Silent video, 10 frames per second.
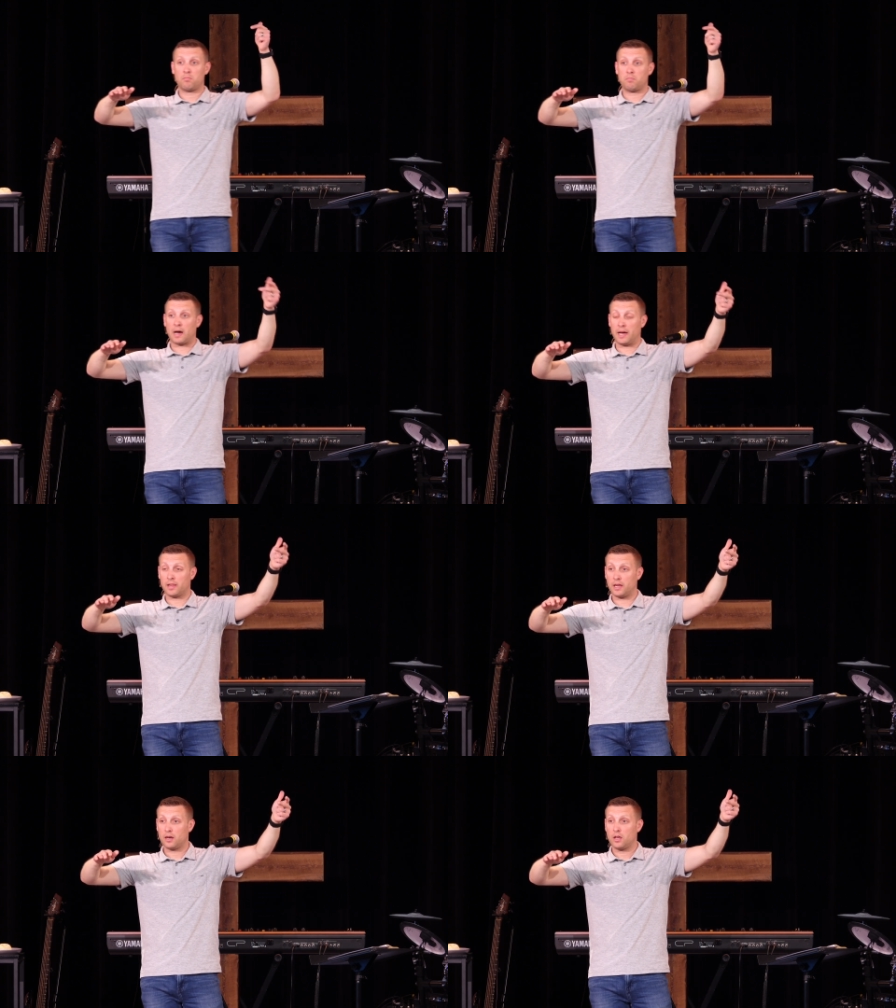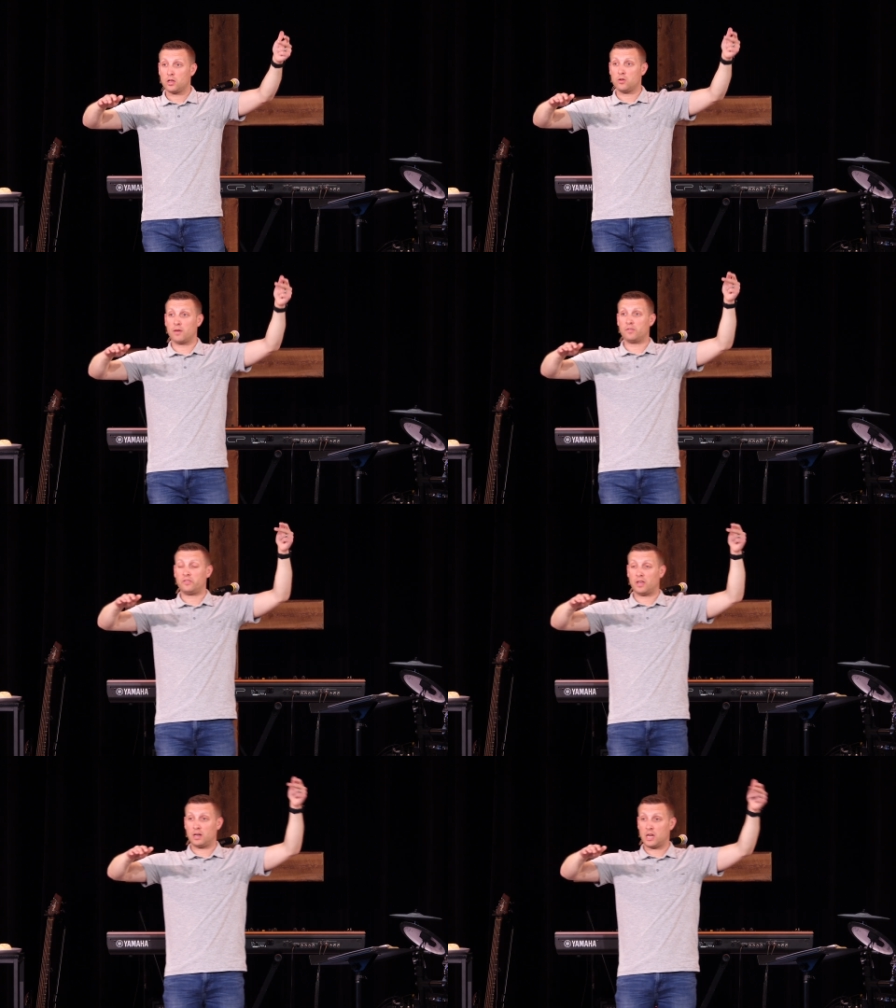Pilate, you have the
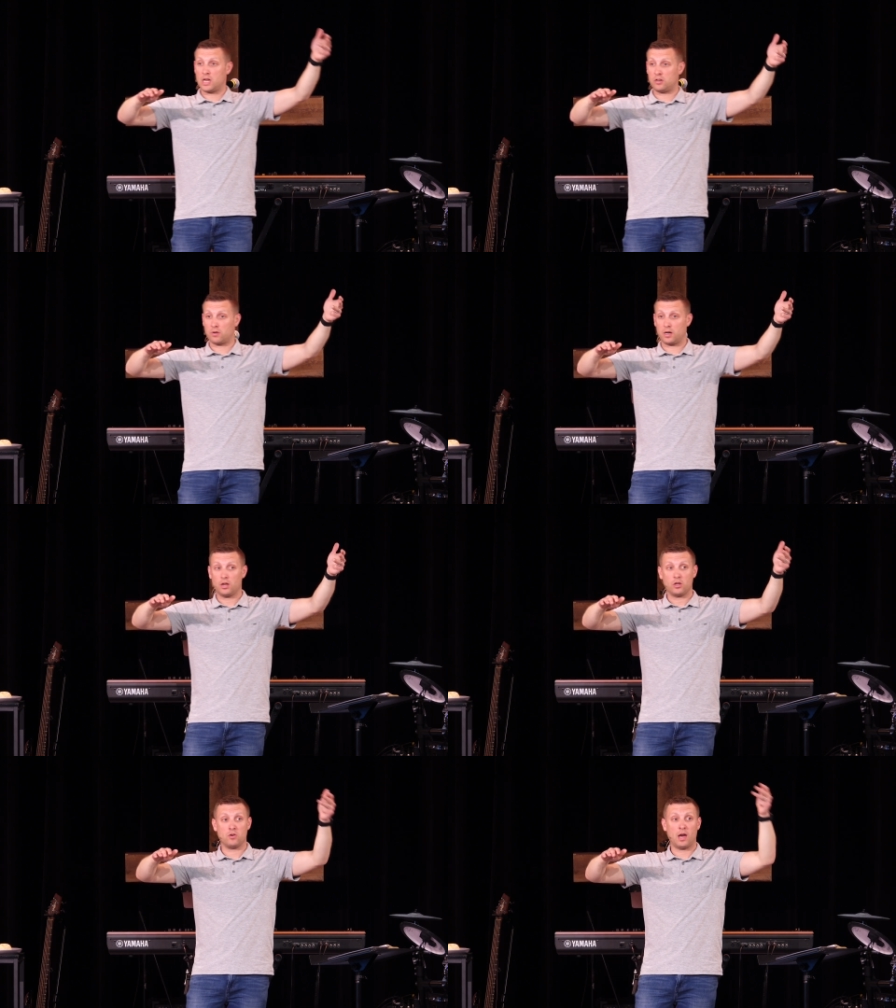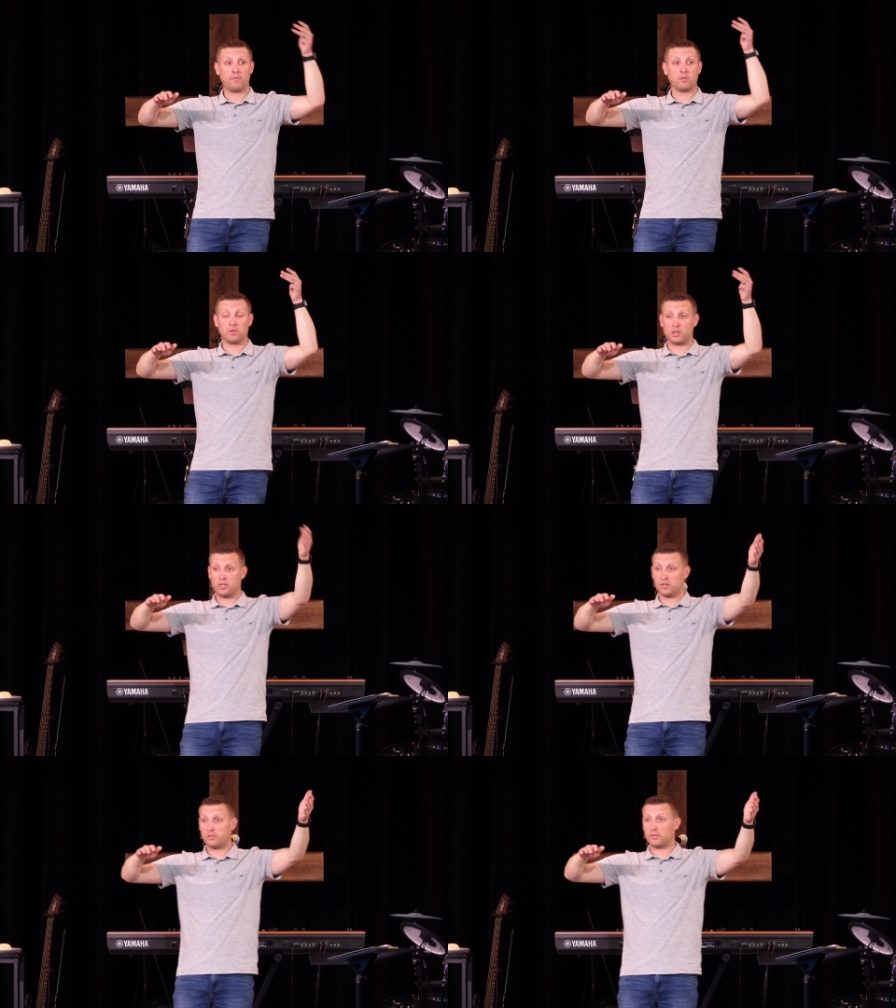Sanhedrin, you have the
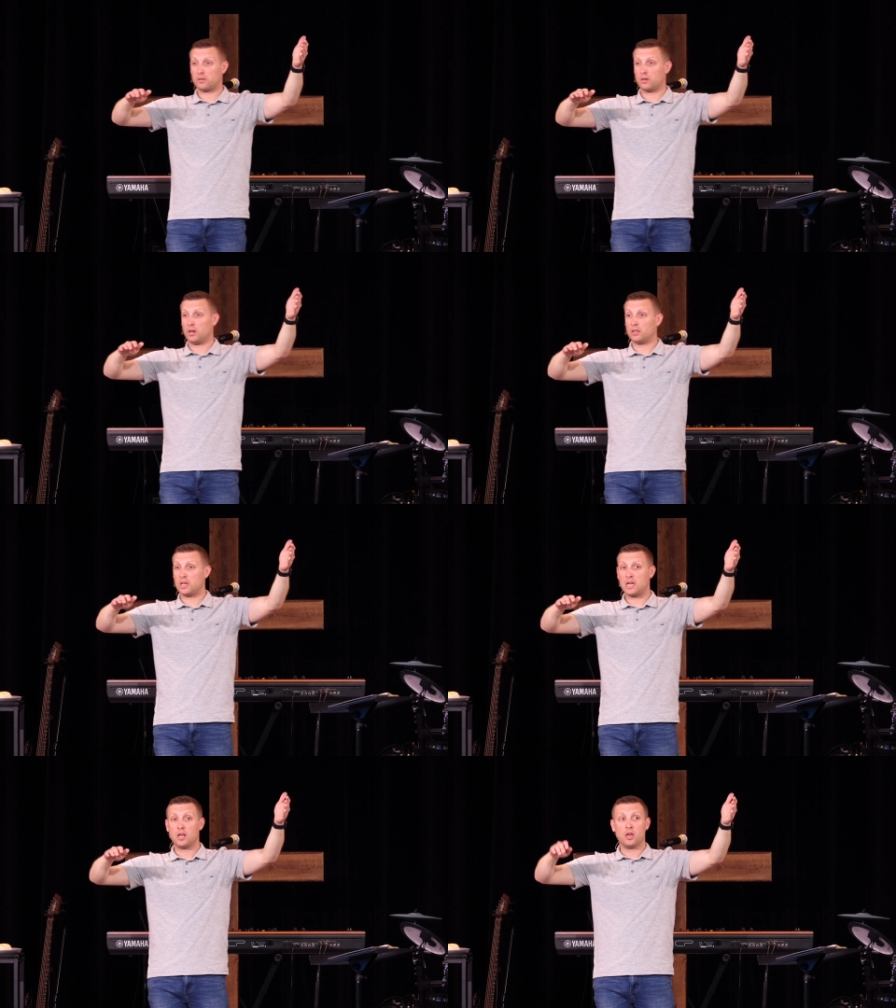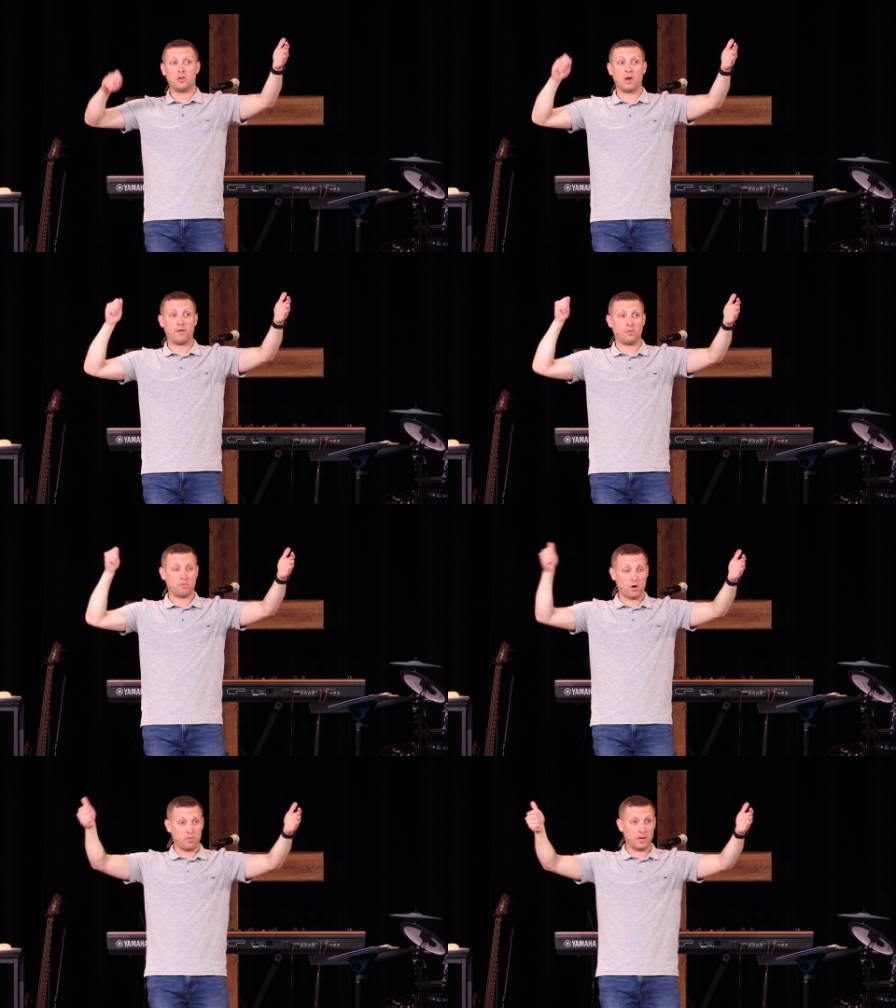religious elite, you have the
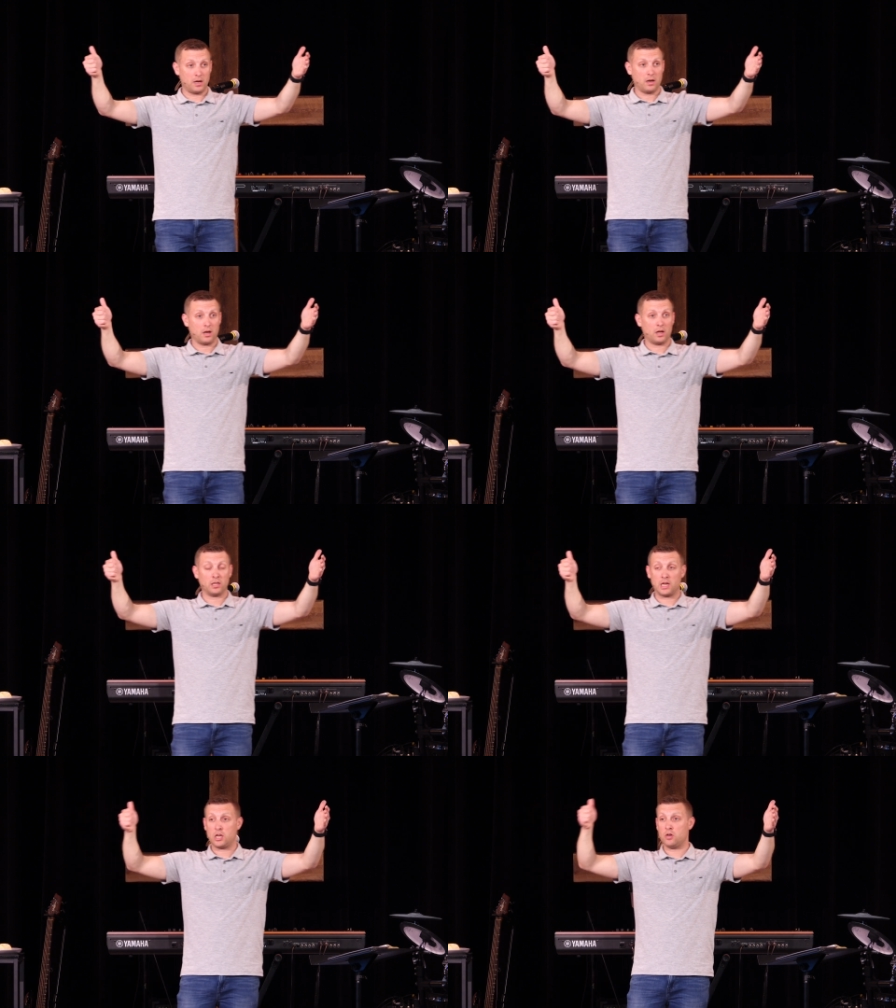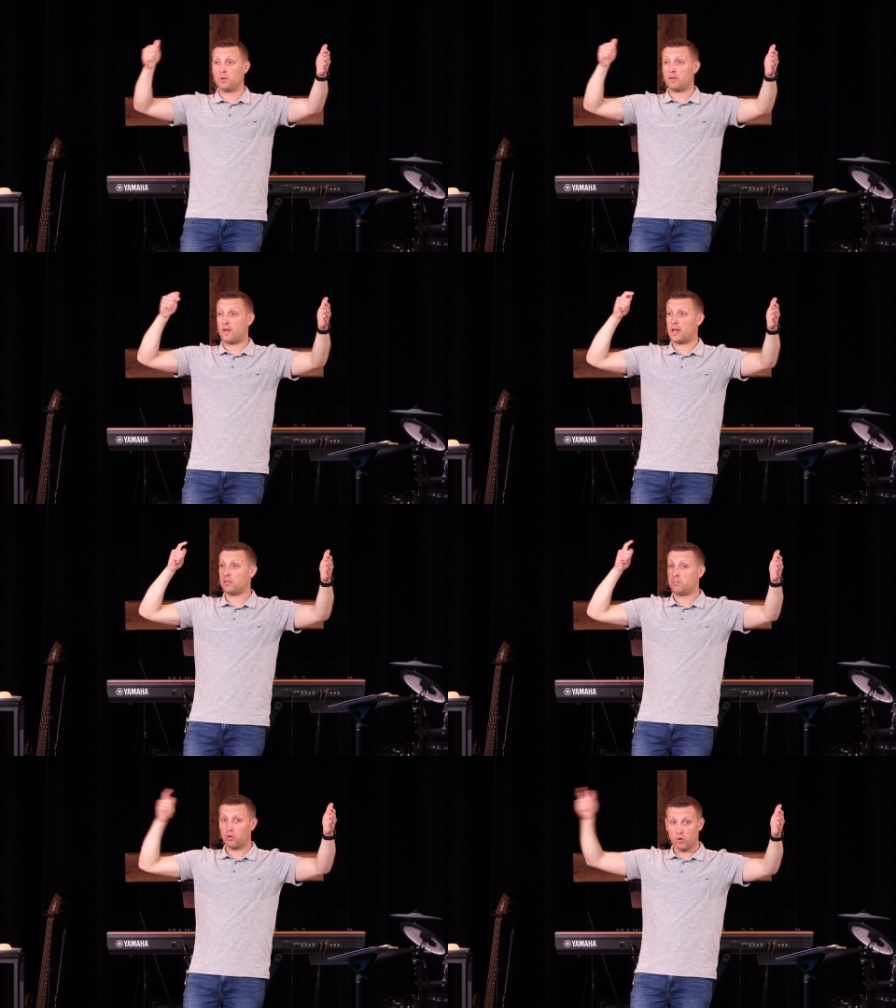Roman elite. You would have
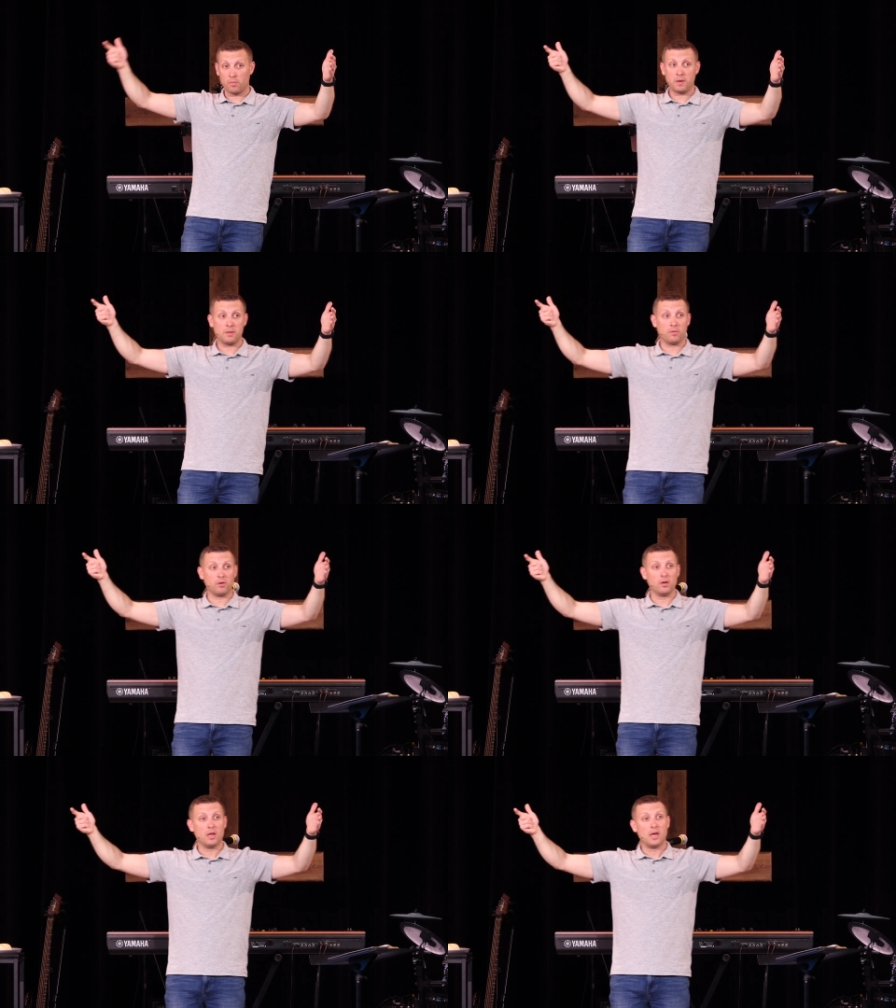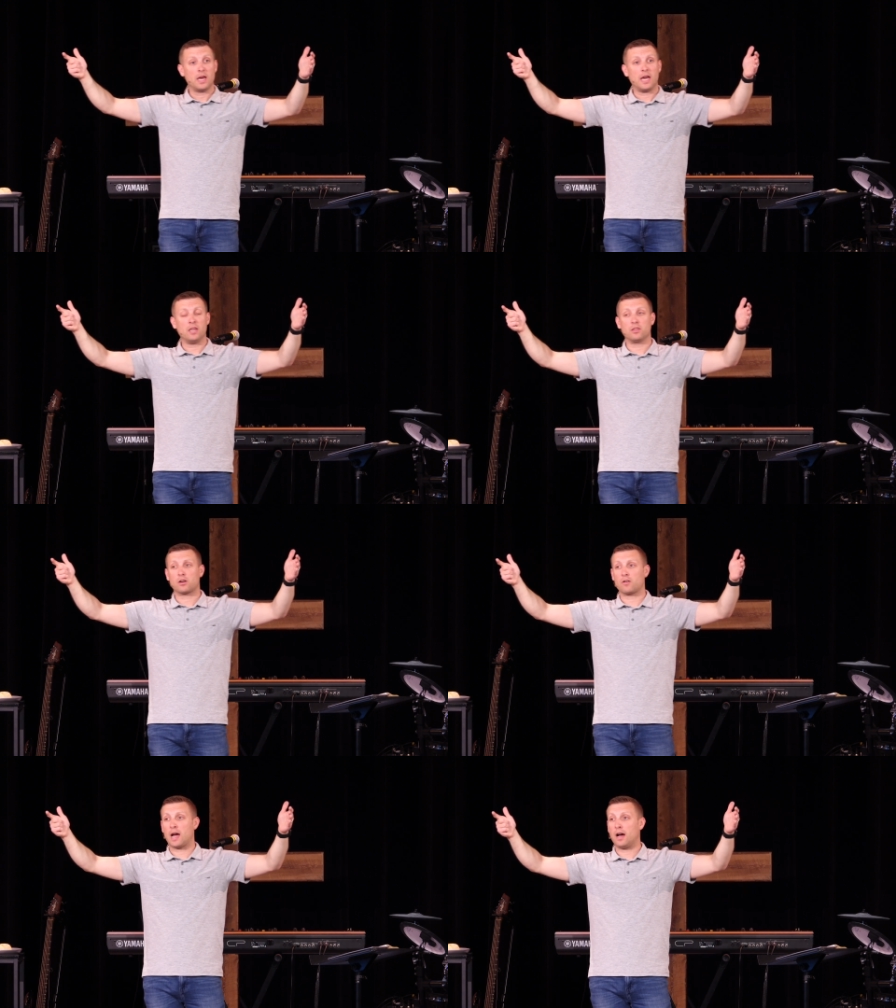had poor people in the
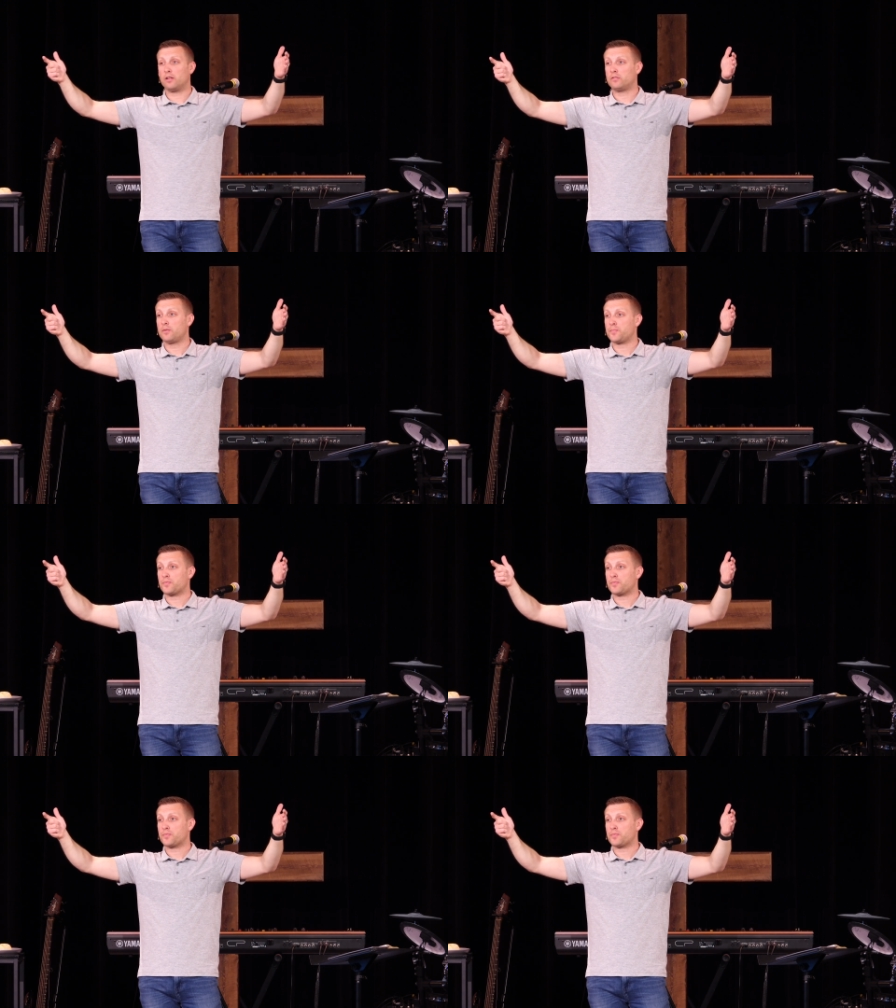crowds.